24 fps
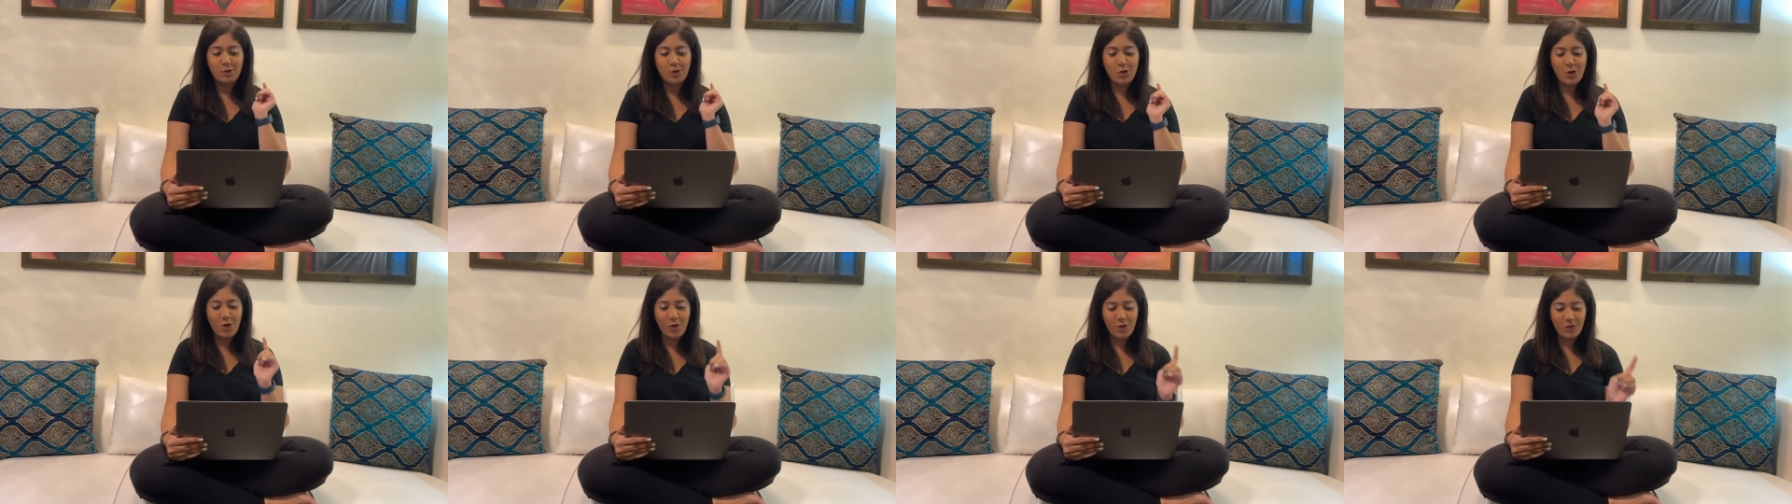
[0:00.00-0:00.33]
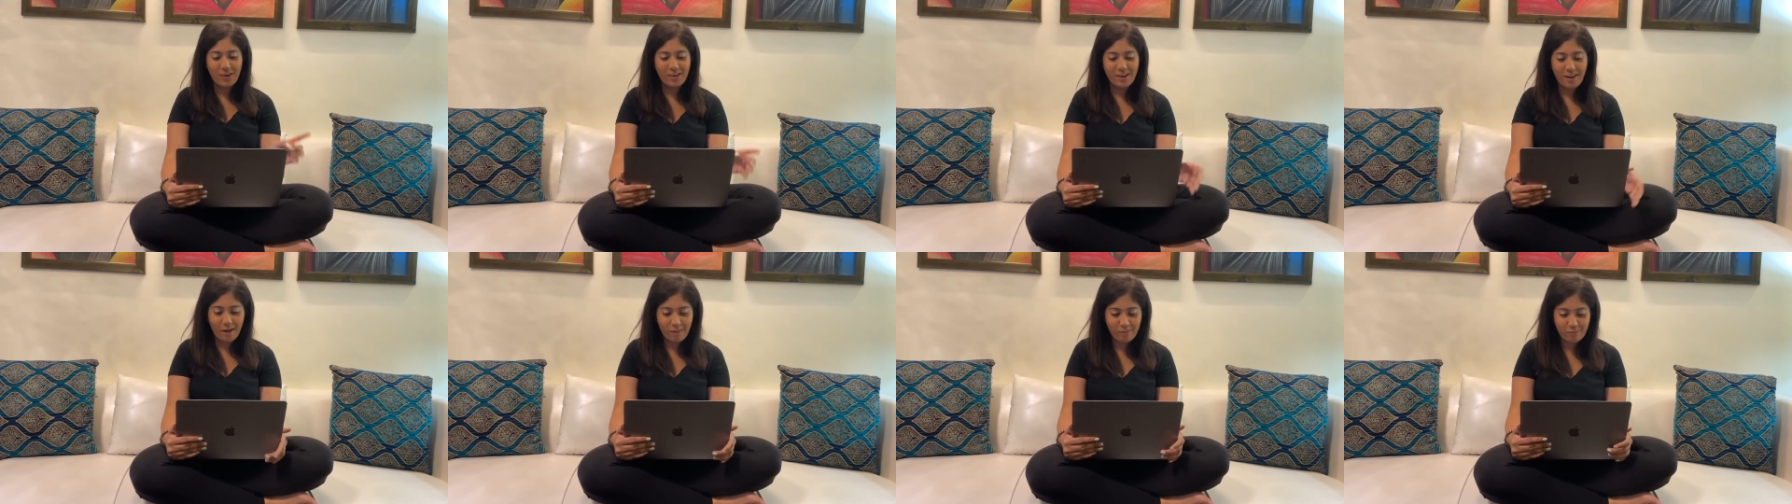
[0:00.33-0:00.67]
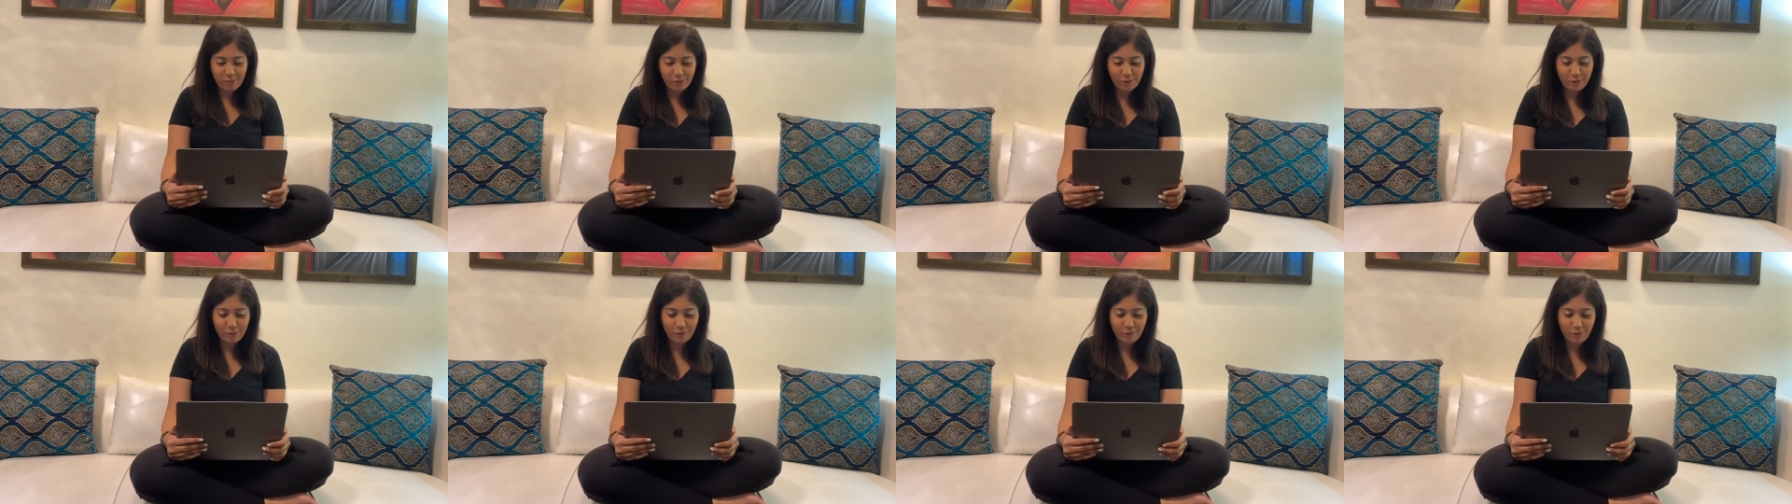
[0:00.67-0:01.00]
So
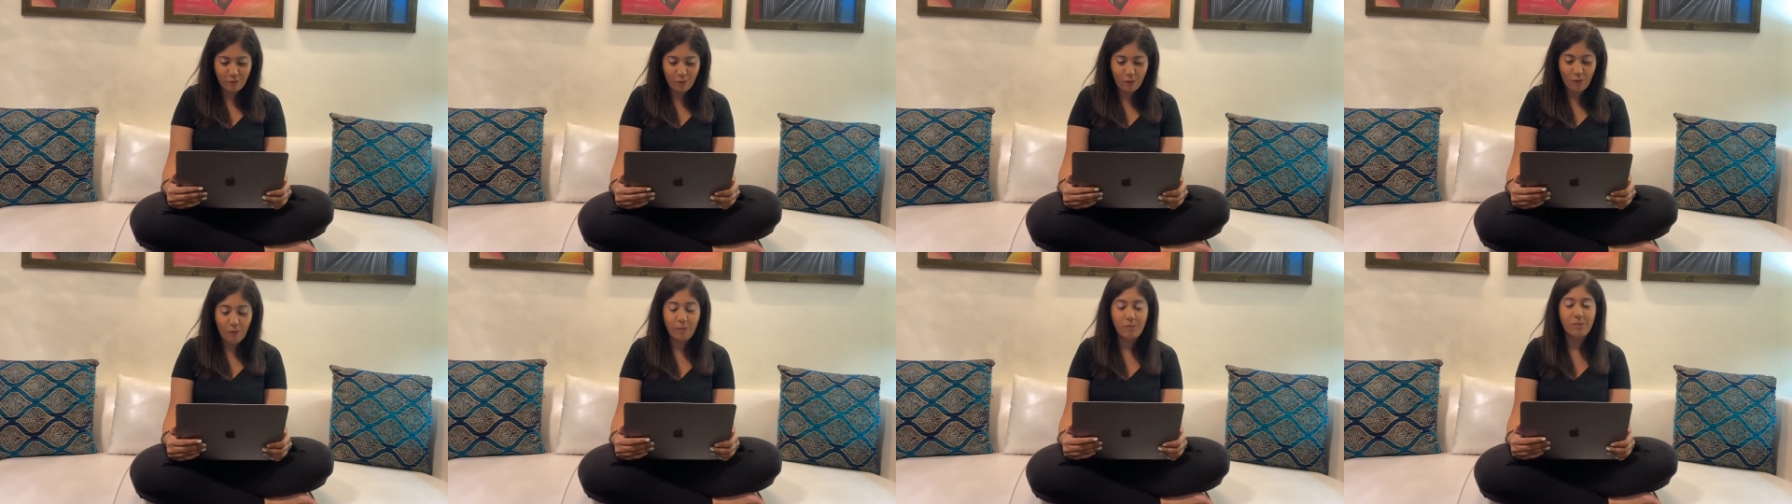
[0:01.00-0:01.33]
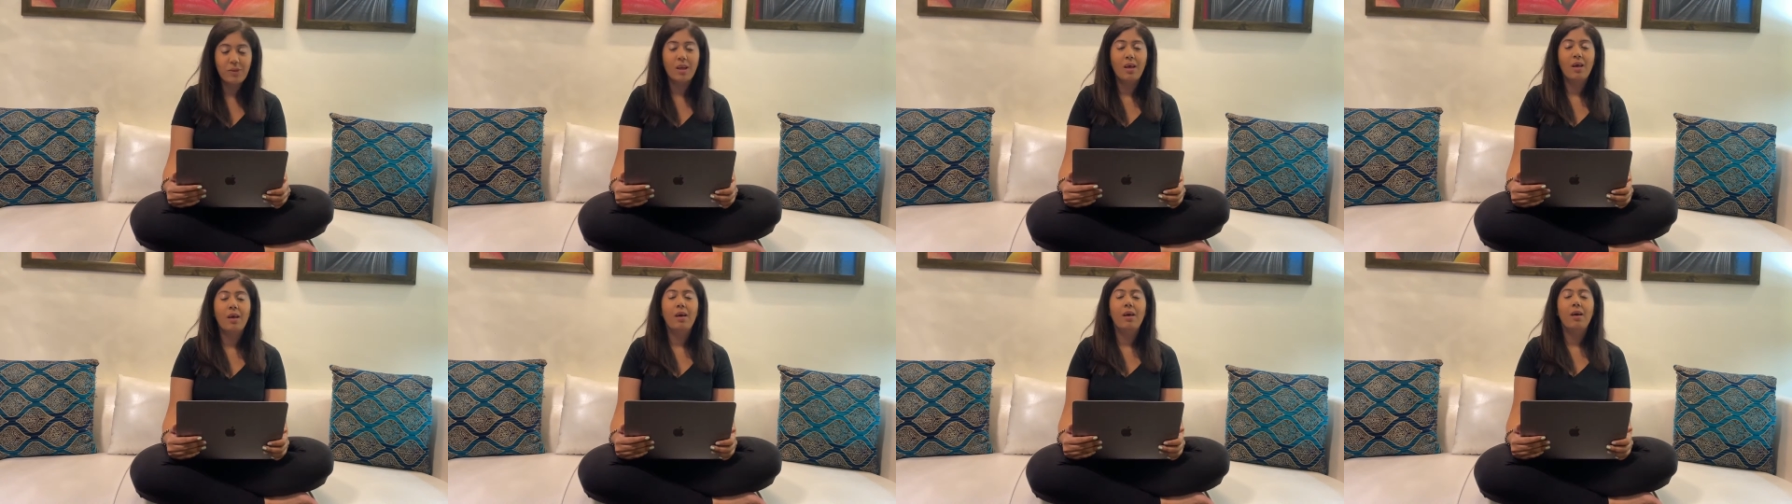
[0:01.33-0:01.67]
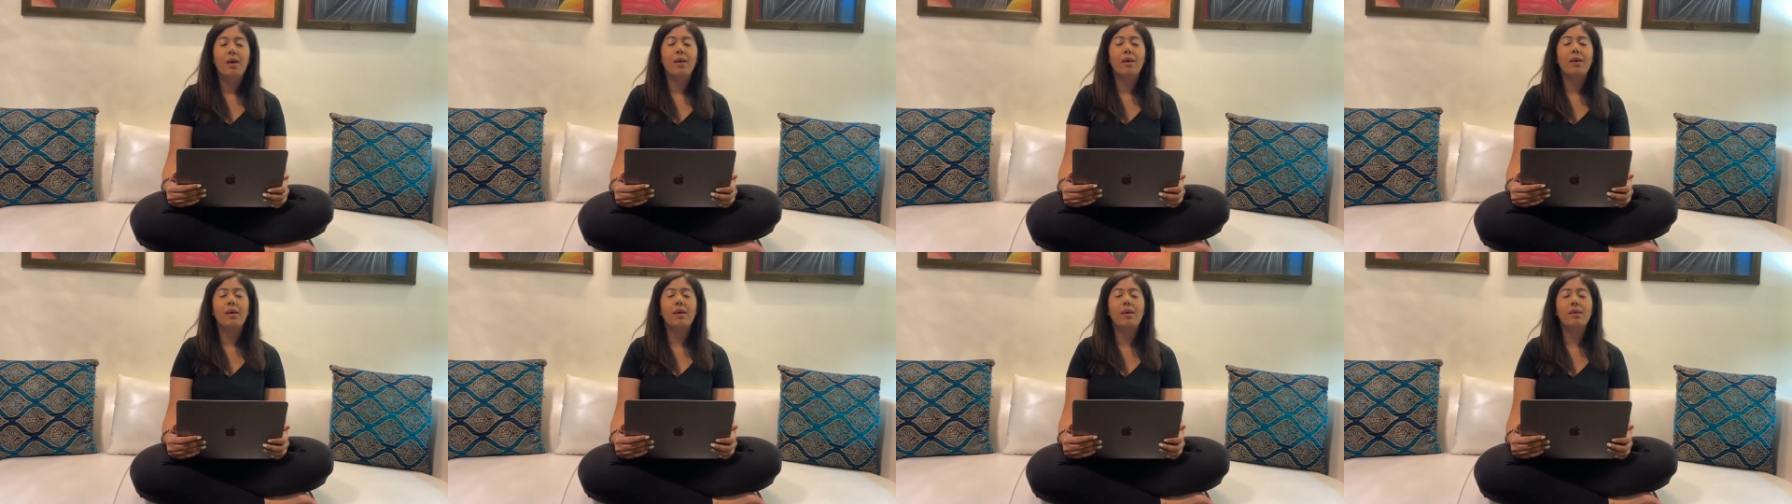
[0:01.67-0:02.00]
number four
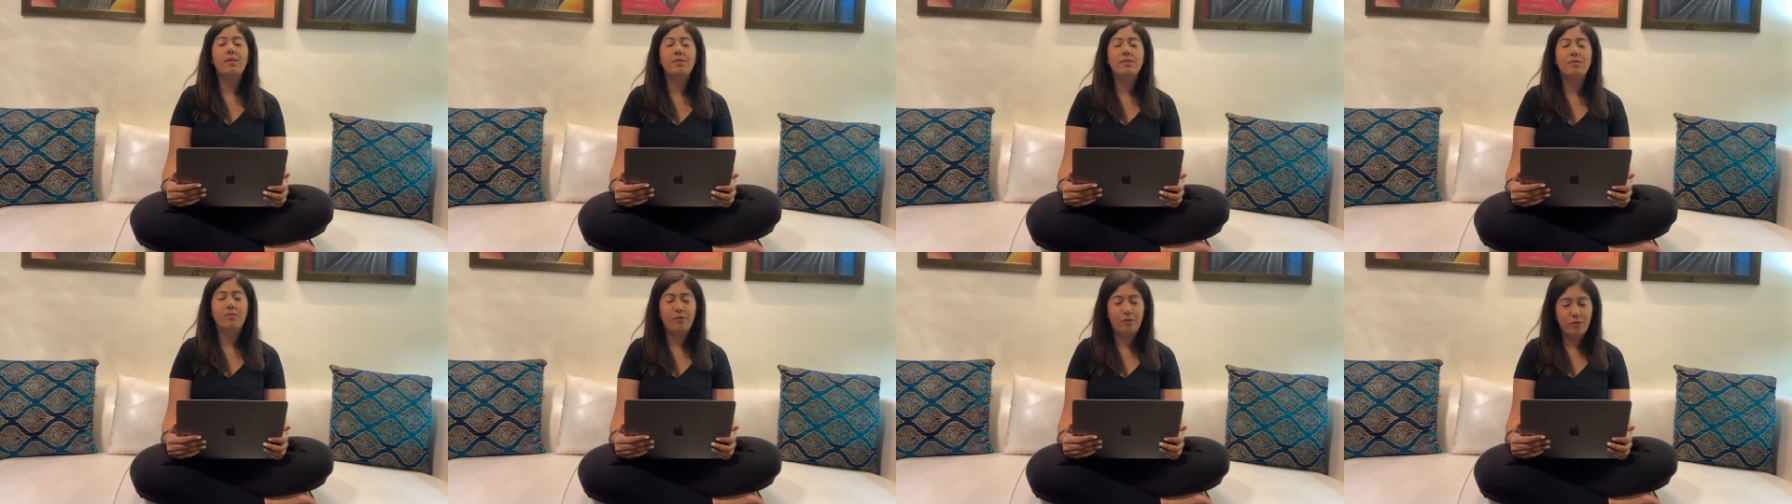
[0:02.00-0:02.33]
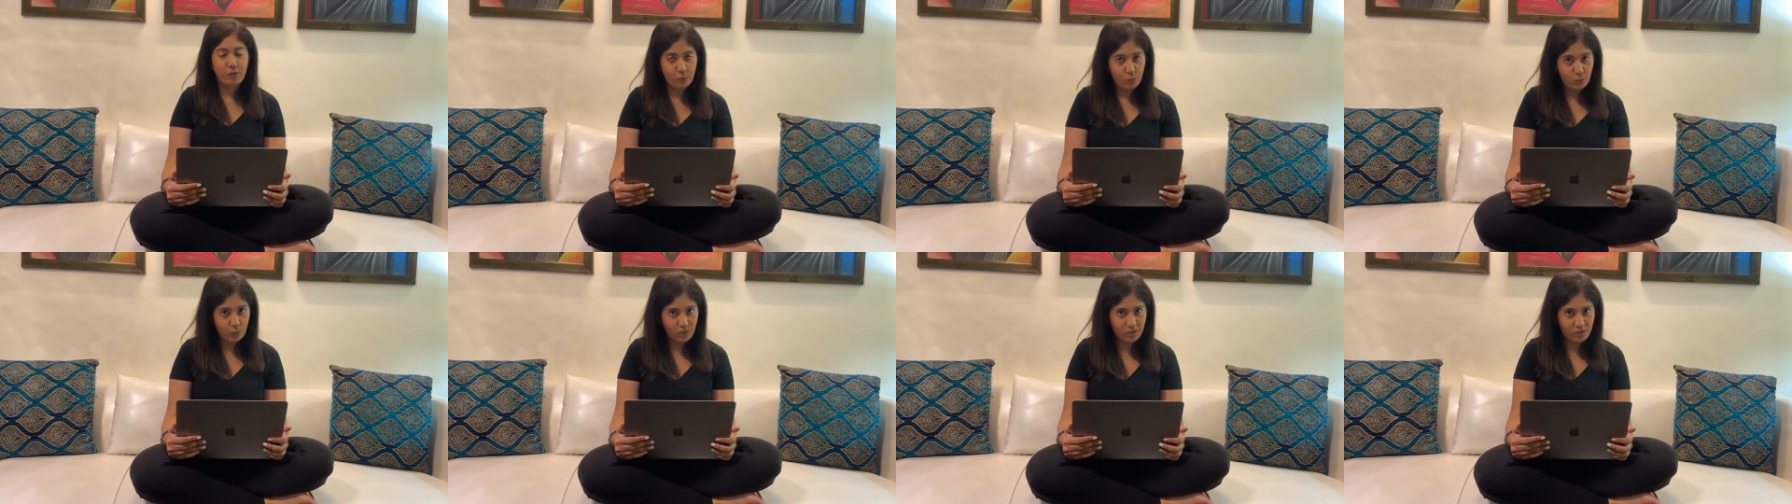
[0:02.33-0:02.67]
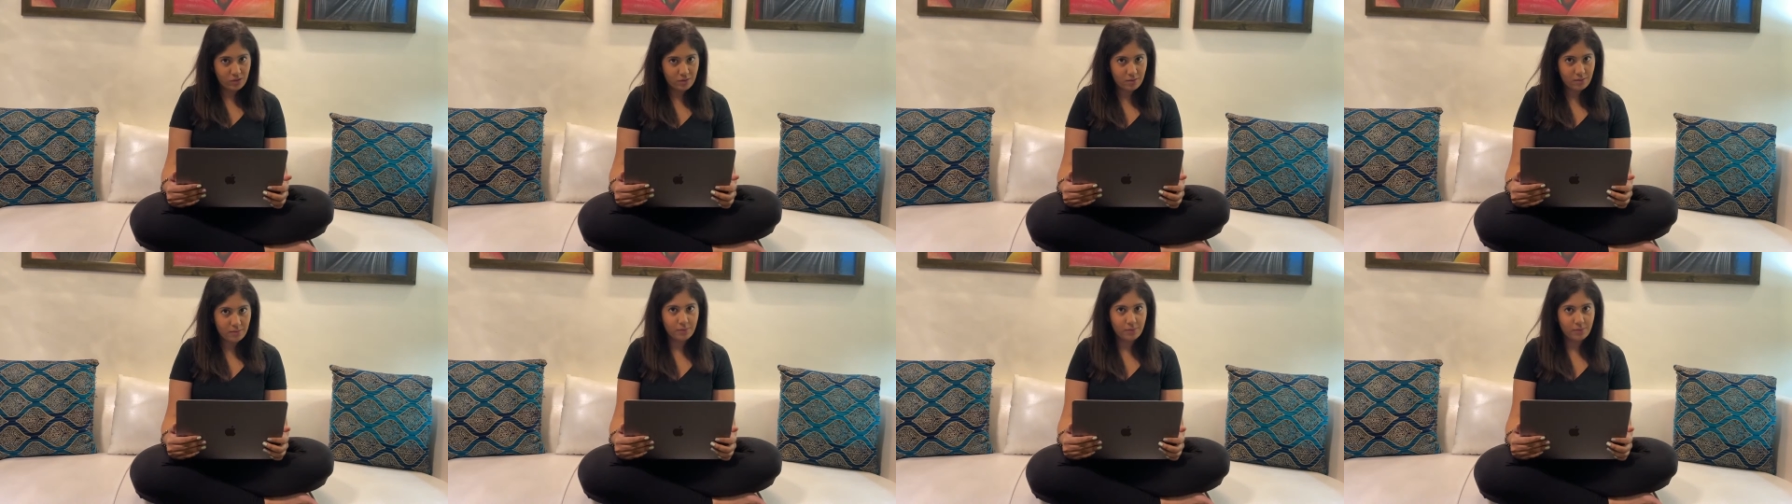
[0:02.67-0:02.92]
is food.